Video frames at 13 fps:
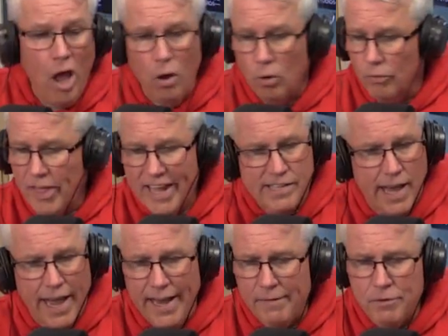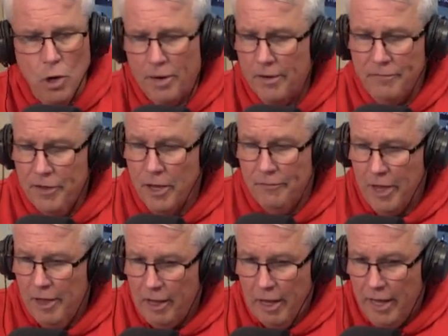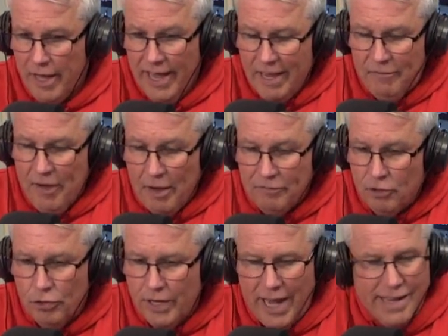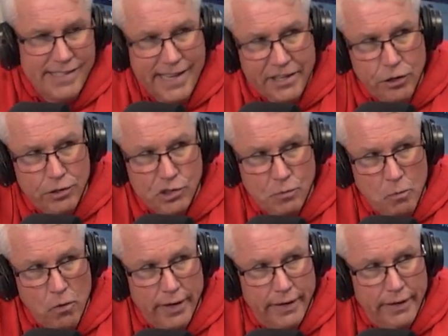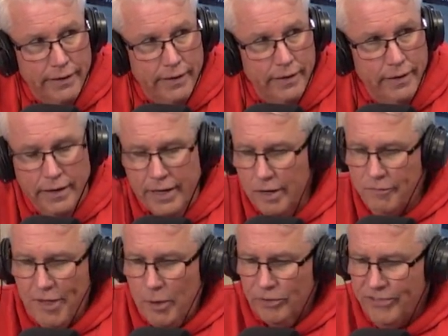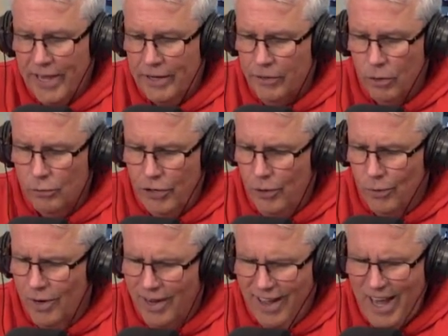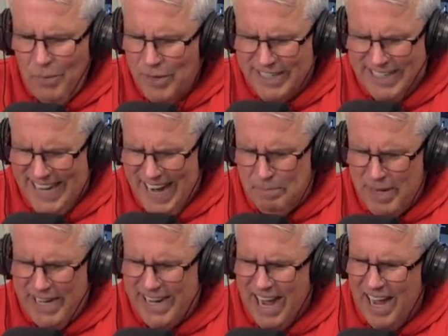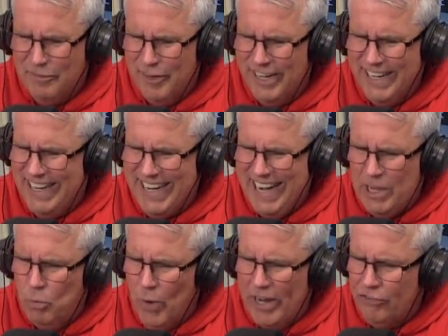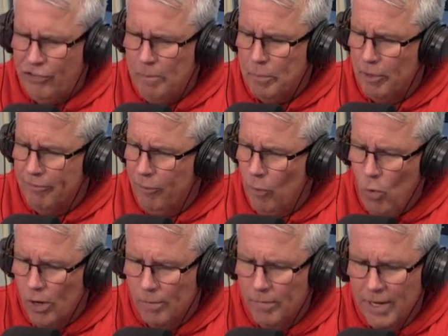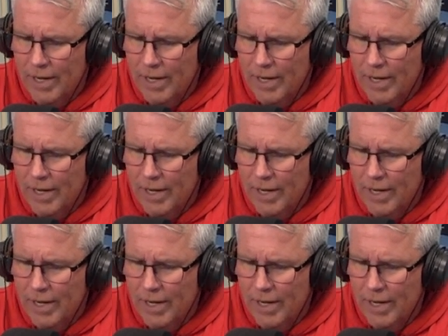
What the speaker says: No, that's, I have no, if after two, I said to you this morning, if they were down 0-2, I would not be confident in any way, shape, or form.